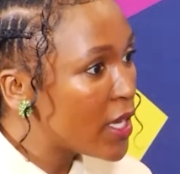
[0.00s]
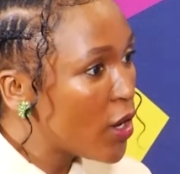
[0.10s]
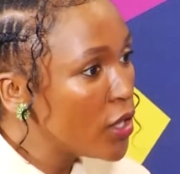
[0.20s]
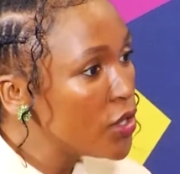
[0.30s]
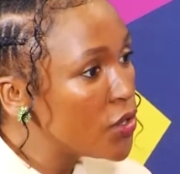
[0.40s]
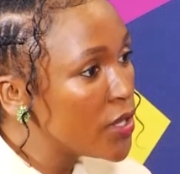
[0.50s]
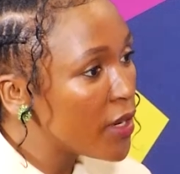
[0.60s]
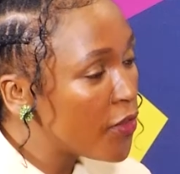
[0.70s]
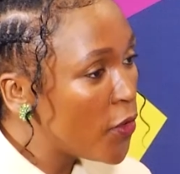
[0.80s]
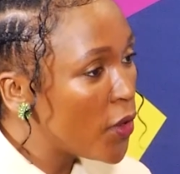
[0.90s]
They can't do
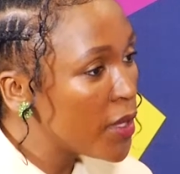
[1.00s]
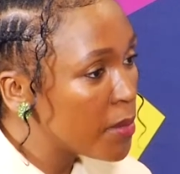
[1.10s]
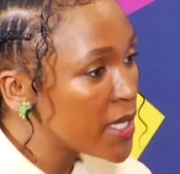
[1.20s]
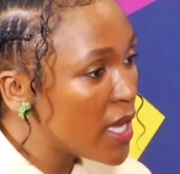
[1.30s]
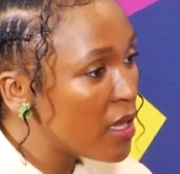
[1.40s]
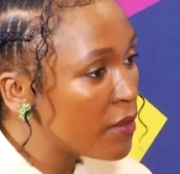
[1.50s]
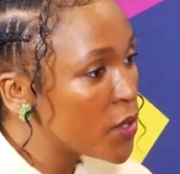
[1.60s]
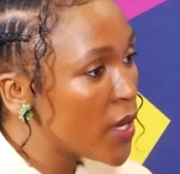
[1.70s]
that for themselves.